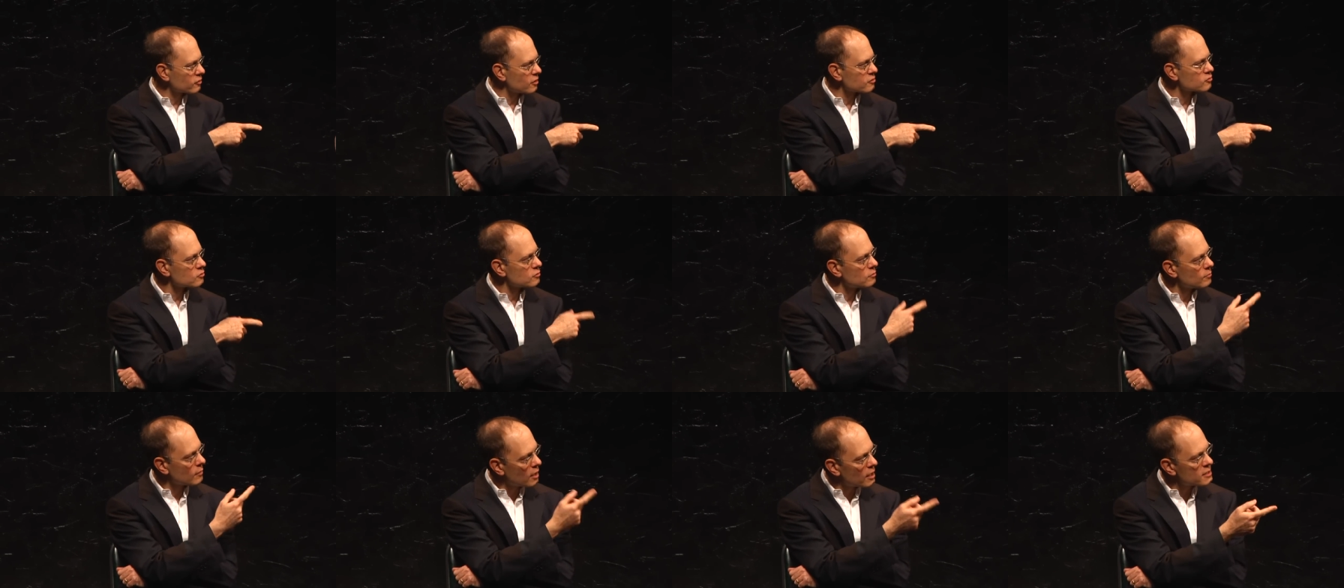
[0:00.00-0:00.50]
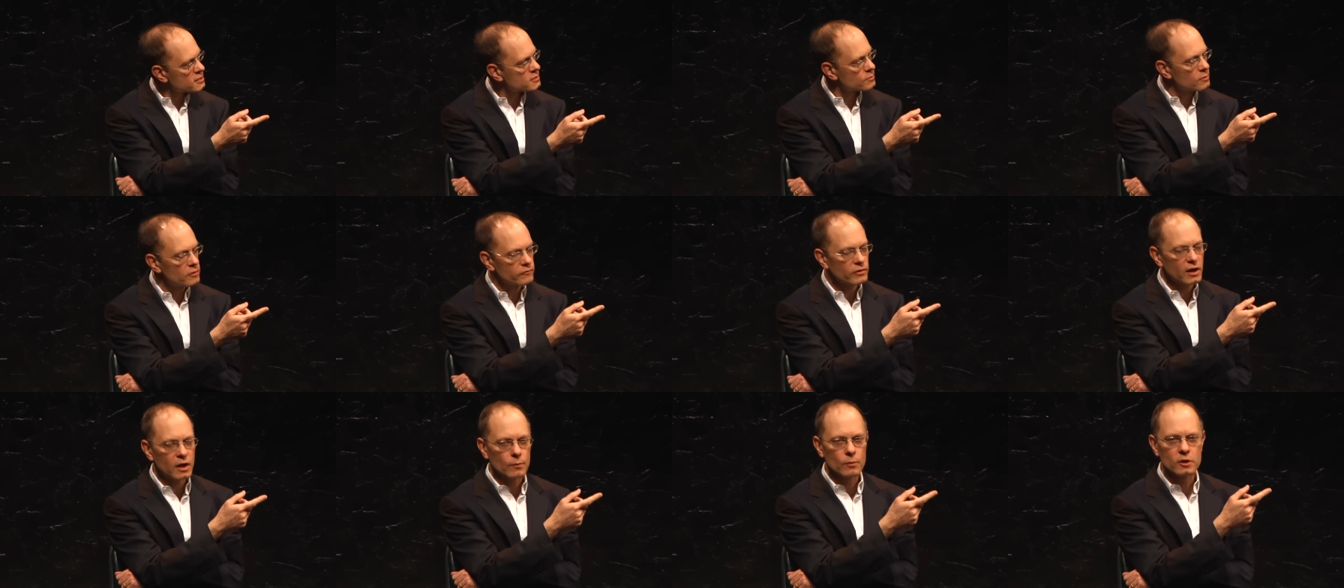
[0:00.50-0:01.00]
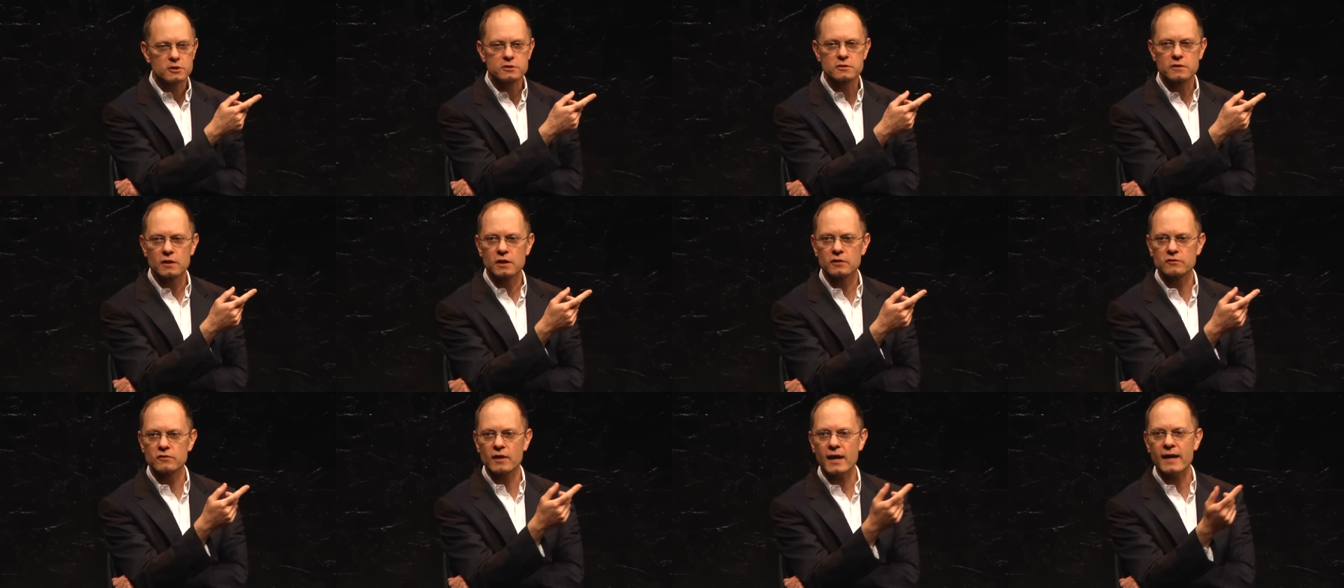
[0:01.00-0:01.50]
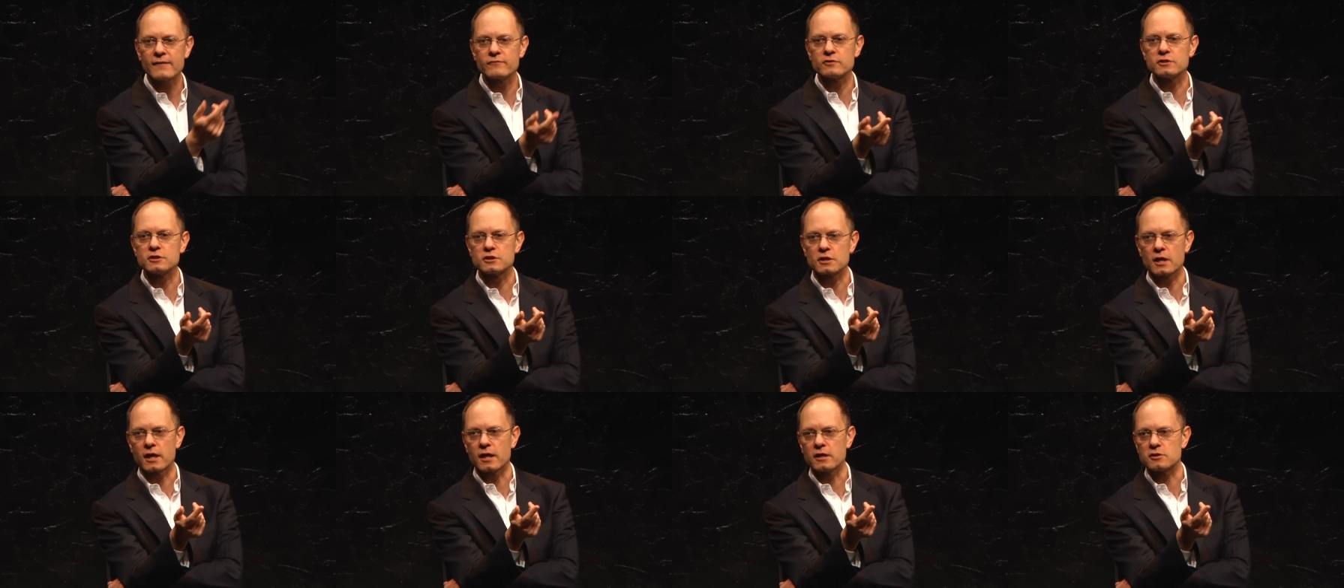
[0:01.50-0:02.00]
discussion reminds me of how much things
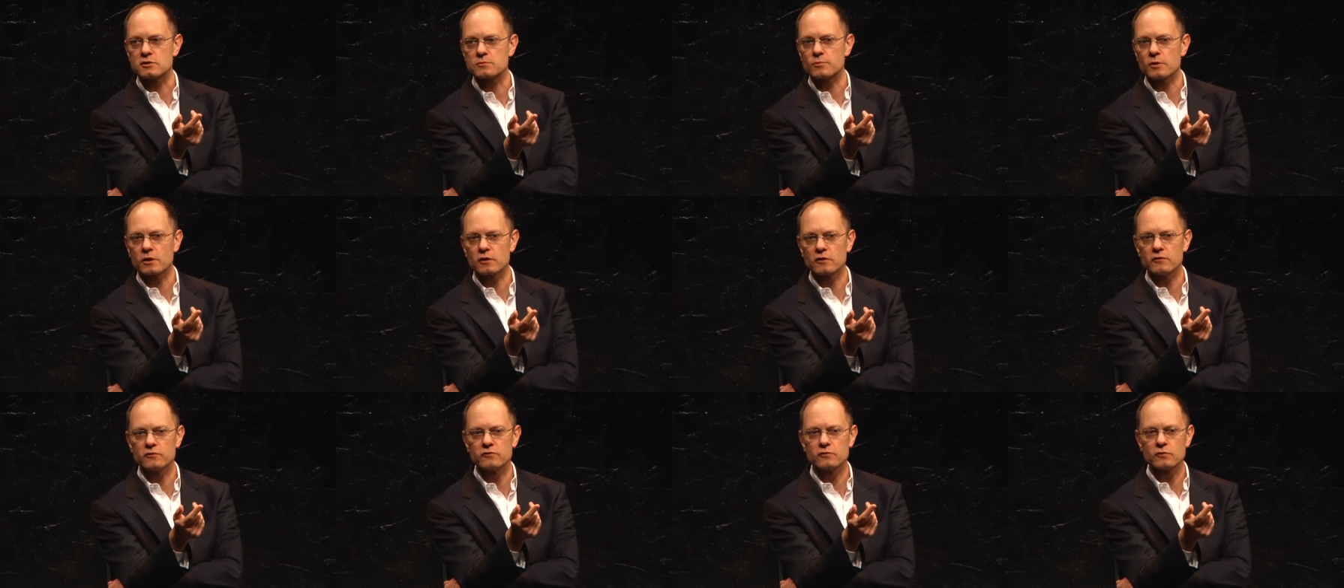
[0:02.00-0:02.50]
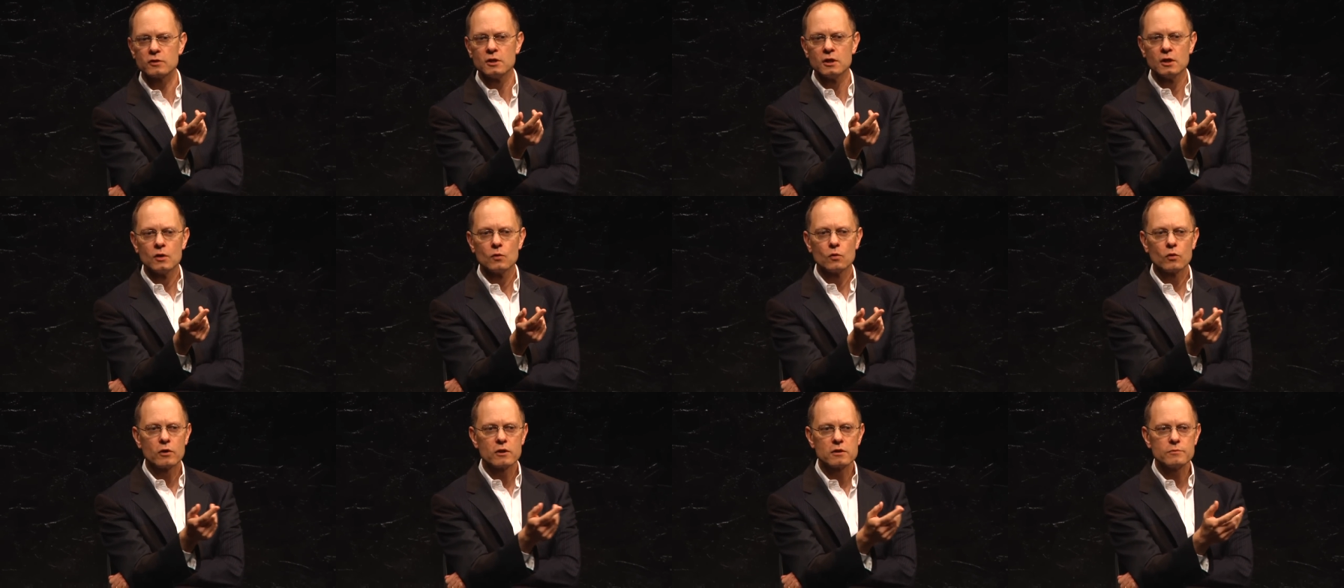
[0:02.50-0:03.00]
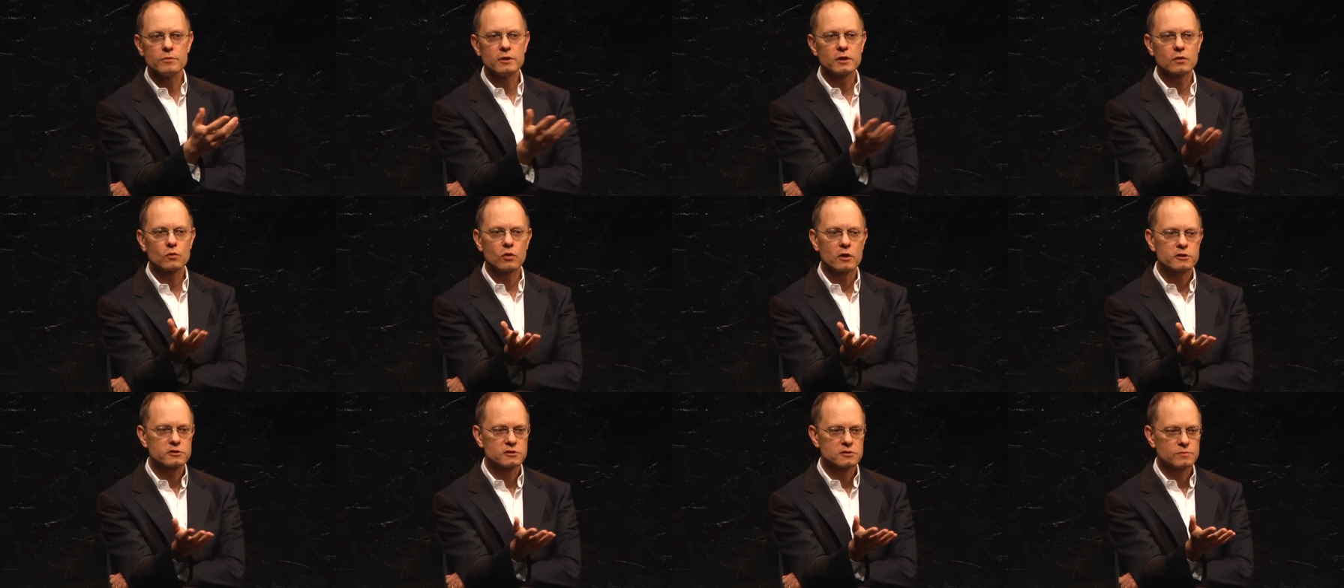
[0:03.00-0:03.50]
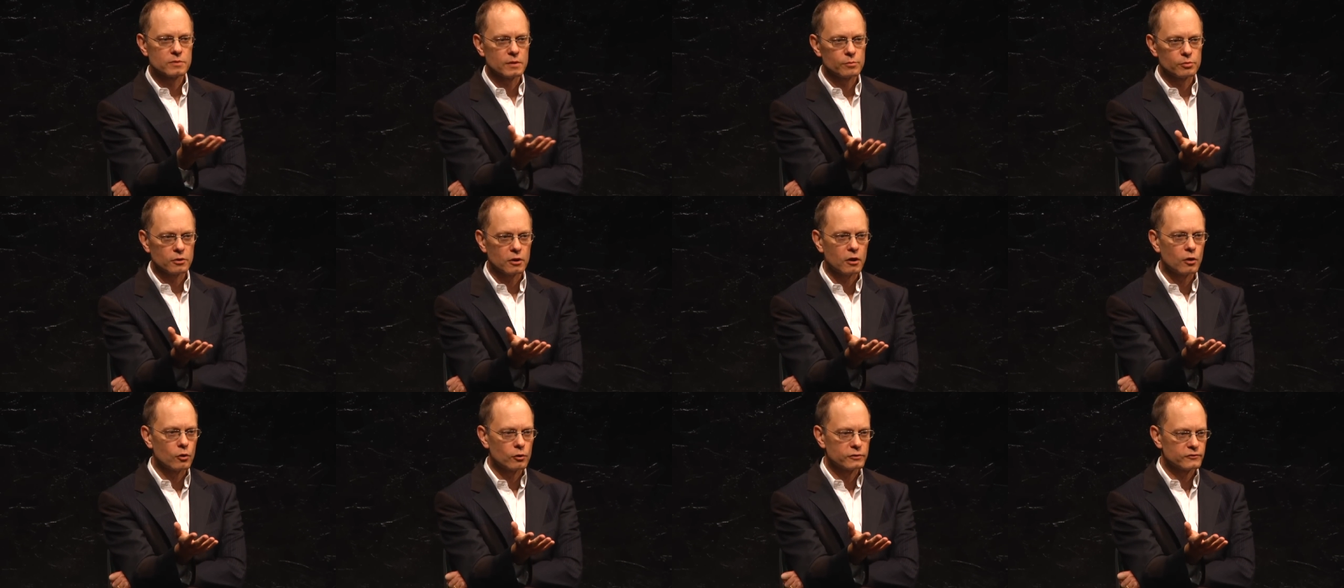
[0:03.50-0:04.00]
haven't changed because one of the big questions
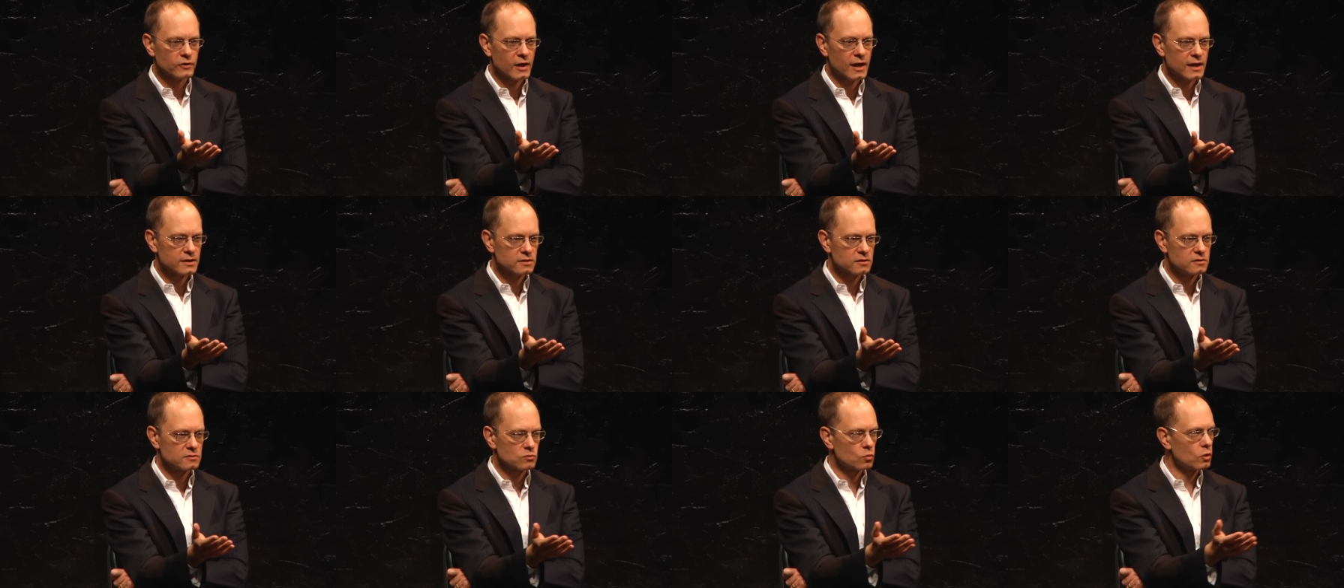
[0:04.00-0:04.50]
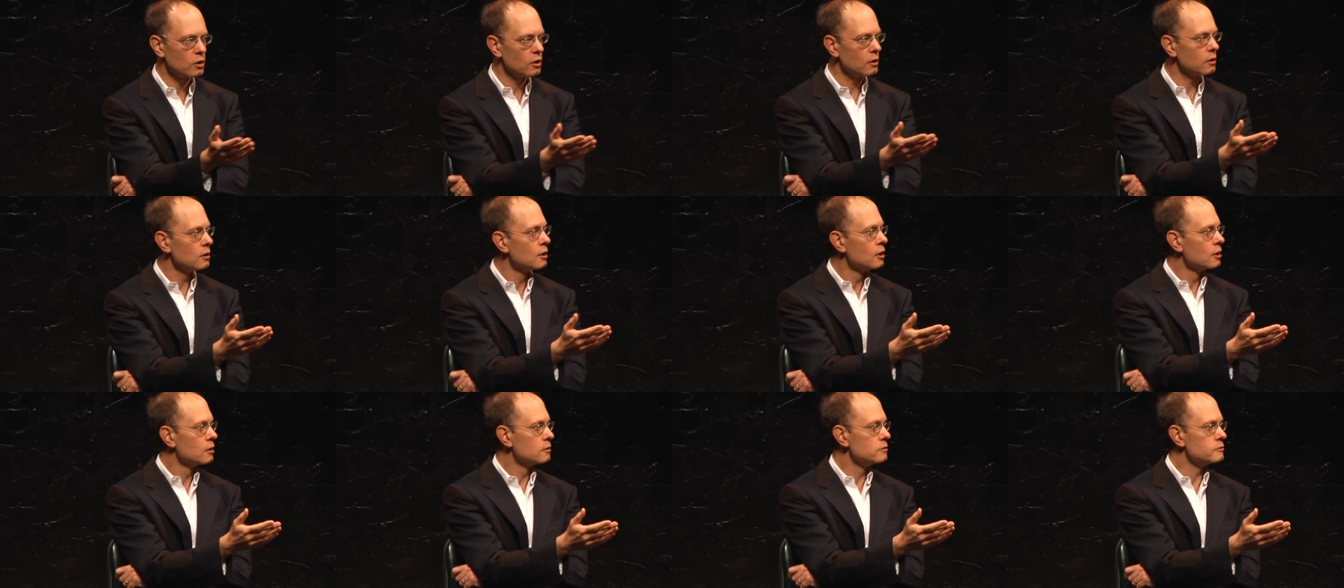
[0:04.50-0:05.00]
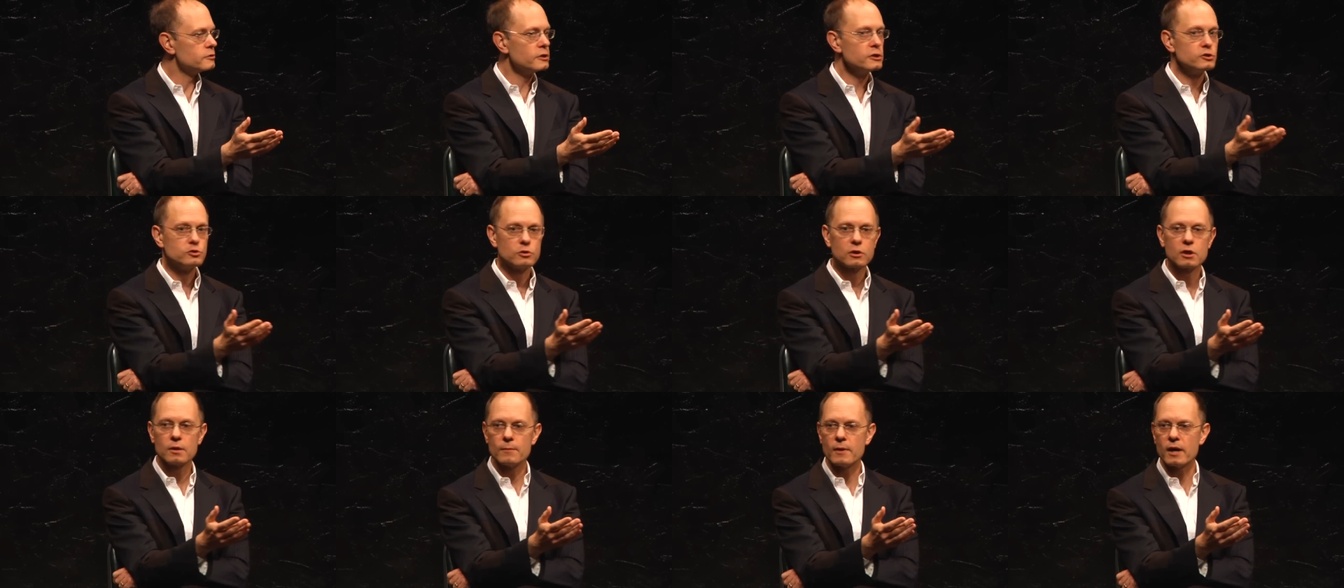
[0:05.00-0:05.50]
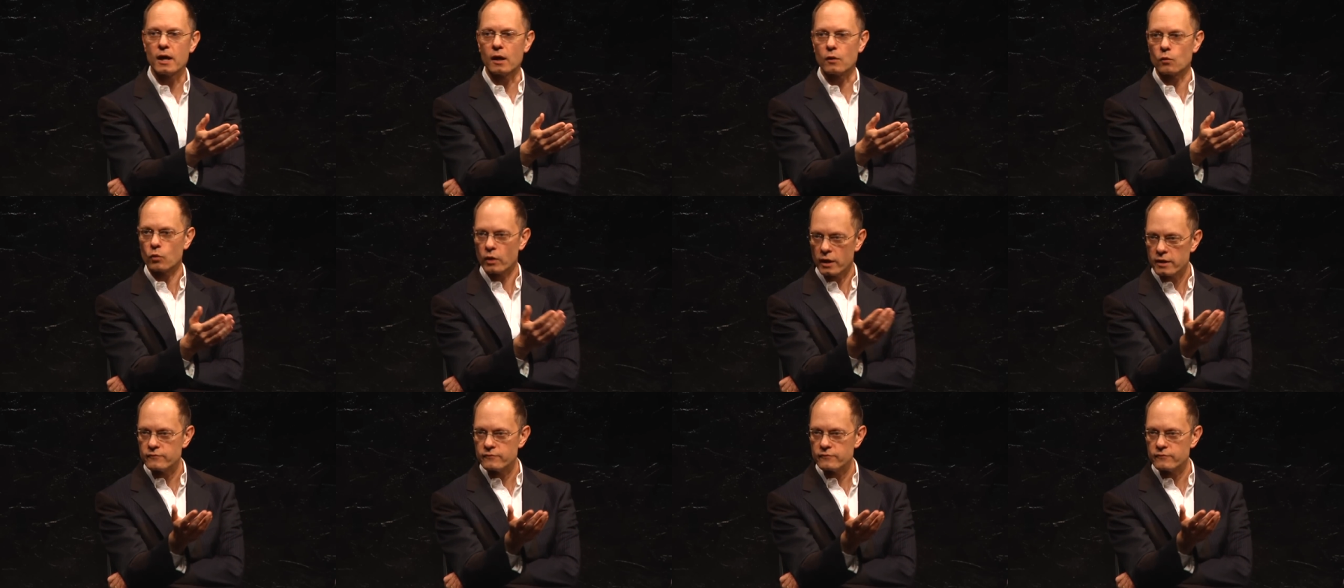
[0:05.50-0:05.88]
people always ask is, well, did you come out?